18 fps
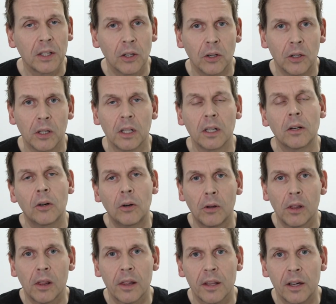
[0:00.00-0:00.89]
in all,
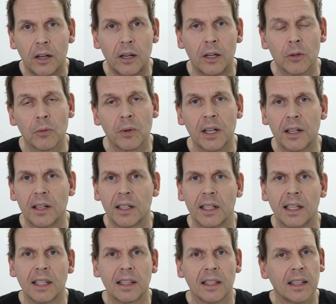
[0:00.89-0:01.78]
all the hardware
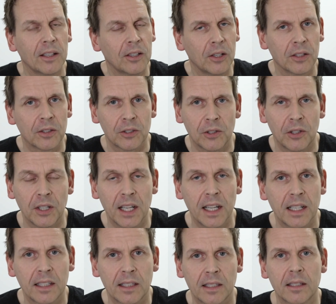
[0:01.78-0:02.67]
and the
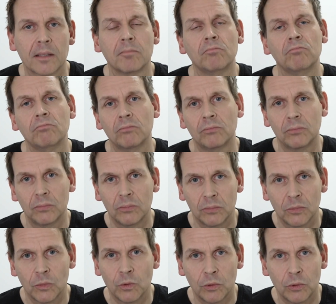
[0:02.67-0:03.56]
electronics
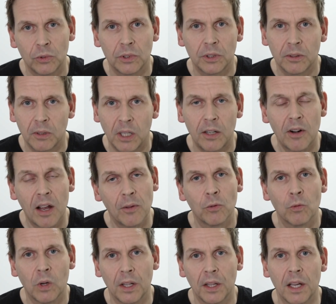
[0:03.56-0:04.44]
uh,
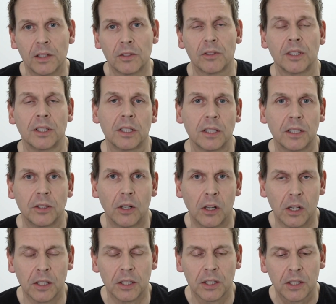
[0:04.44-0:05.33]
around
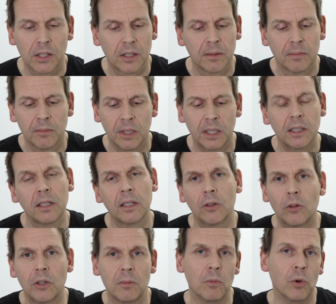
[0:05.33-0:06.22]
$100 uh,
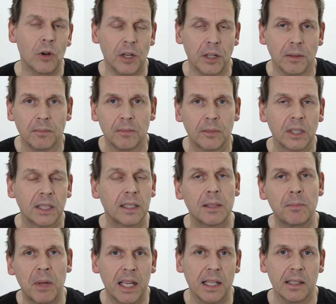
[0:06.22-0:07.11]
or more. It
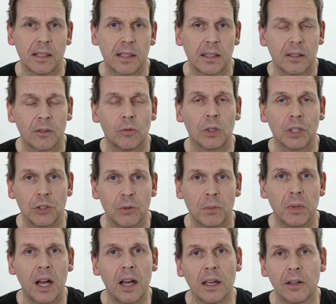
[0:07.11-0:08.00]
depends what
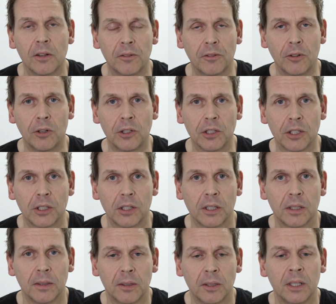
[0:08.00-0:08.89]
you buy, of
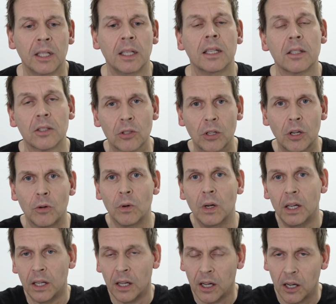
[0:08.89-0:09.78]
course.
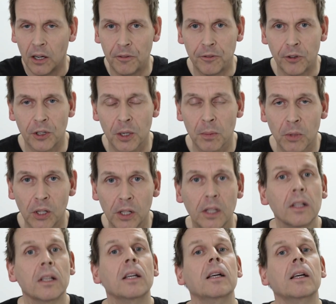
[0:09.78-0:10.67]
So,
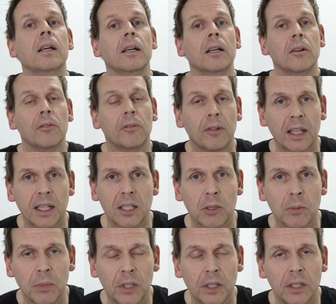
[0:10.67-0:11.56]
affordable,
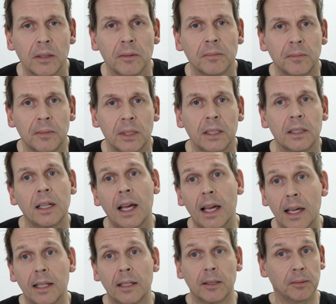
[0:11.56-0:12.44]
flexible,
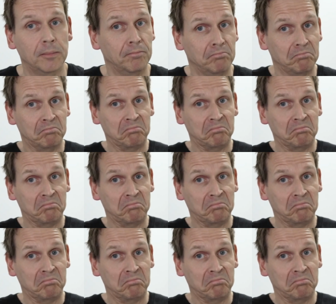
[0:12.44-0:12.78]
and